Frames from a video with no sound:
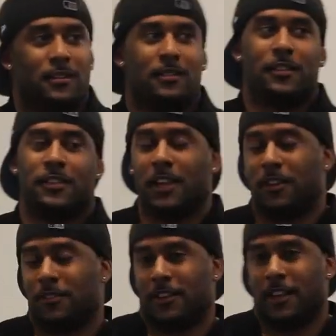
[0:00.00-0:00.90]
to think
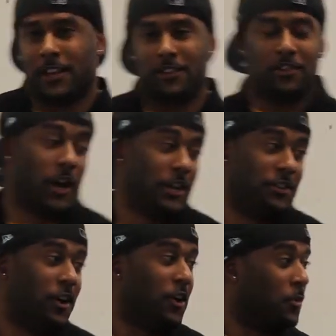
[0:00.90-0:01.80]
of it like a dog eat
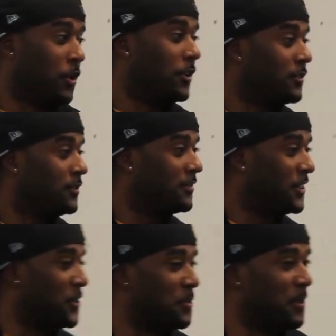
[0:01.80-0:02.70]
dog world.
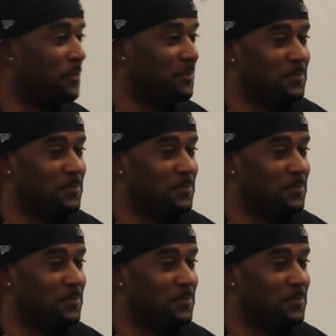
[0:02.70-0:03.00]
You know what I mean?